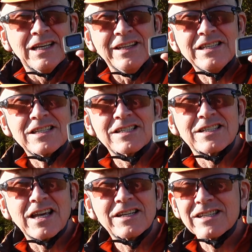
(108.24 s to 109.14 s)
This is
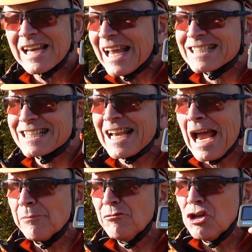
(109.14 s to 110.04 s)
designed as an action
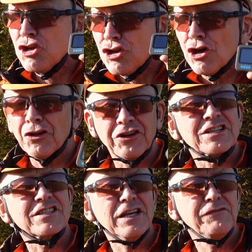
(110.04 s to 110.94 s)
camera, not a
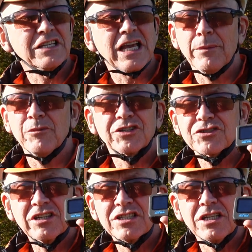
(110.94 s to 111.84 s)
safety camera.
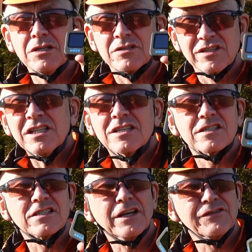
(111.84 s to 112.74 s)
Try to use this as
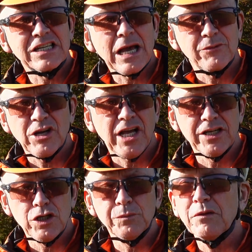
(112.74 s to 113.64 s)
a safety camera
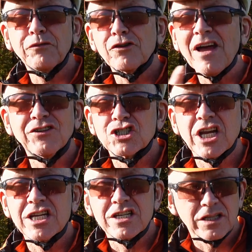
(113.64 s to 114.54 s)
and you'd be forever
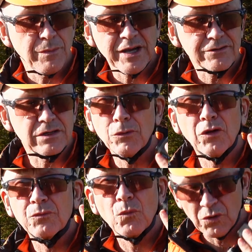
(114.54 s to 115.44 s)
changing the battery
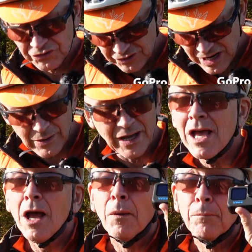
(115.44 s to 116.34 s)
more than once an hour.
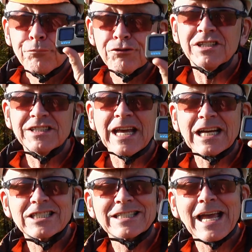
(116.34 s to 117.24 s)
Brilliant
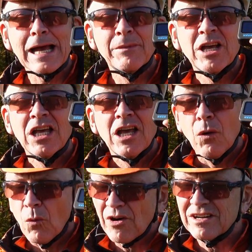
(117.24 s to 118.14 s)
action cam,
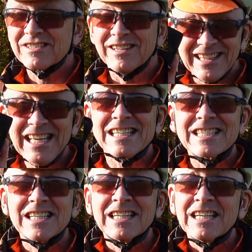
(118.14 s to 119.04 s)
whereas
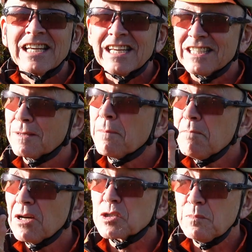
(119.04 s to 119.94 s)
this is a
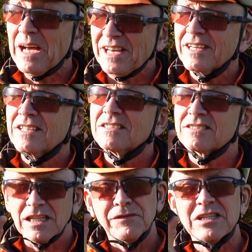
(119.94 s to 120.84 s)
much better
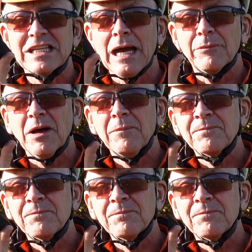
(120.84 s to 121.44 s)
safety camera.